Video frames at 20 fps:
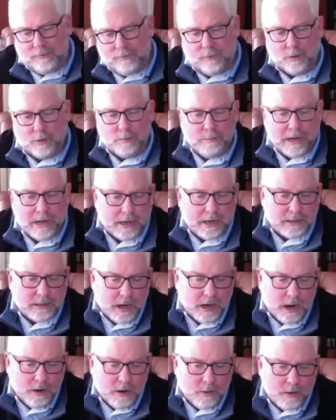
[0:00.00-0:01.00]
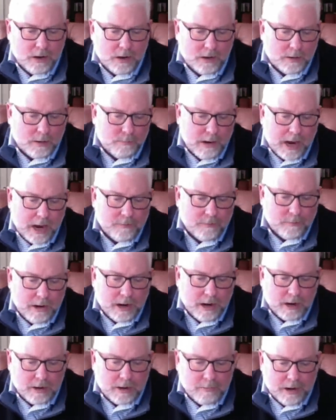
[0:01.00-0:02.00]
four bigs, Coke and Bank of
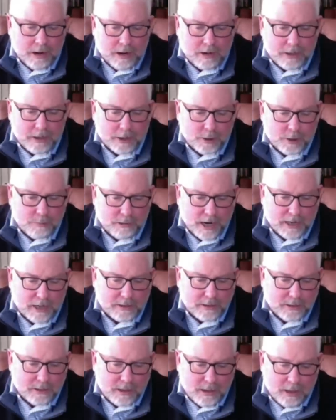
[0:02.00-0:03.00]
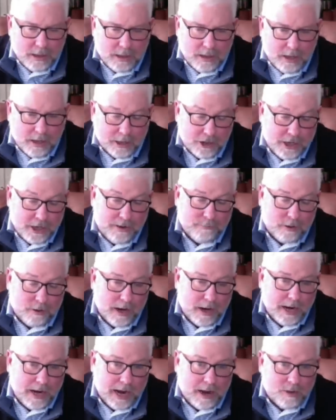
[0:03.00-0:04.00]
America, American Express, and
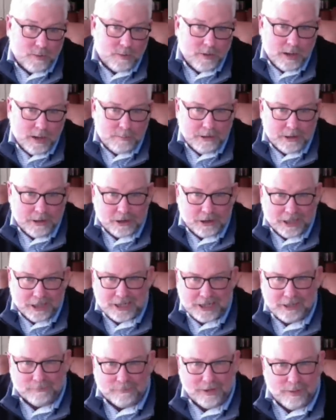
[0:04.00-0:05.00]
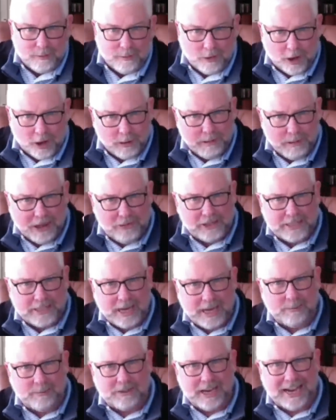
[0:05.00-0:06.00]
Chevron now, collectively, they're all about the
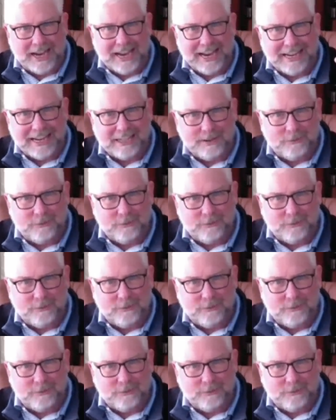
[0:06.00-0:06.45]
same size.